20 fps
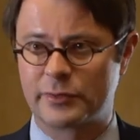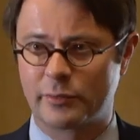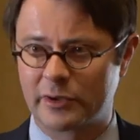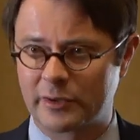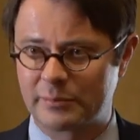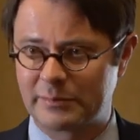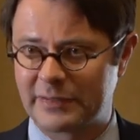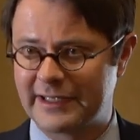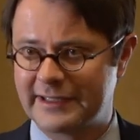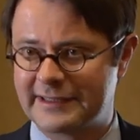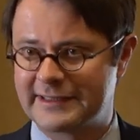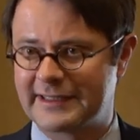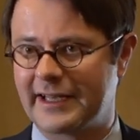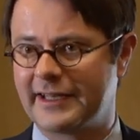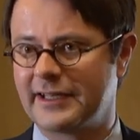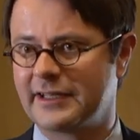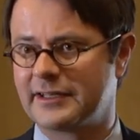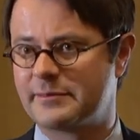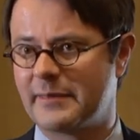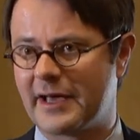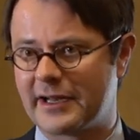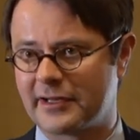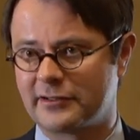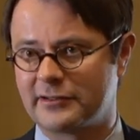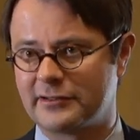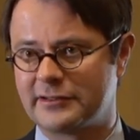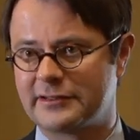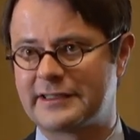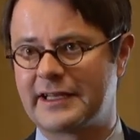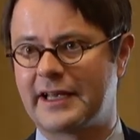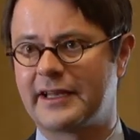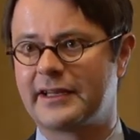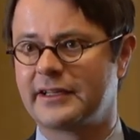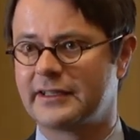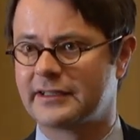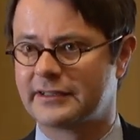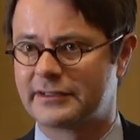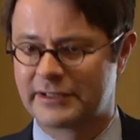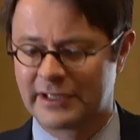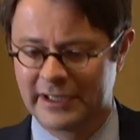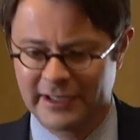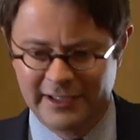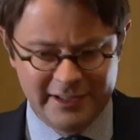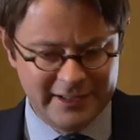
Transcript: workplace settings, medical settings,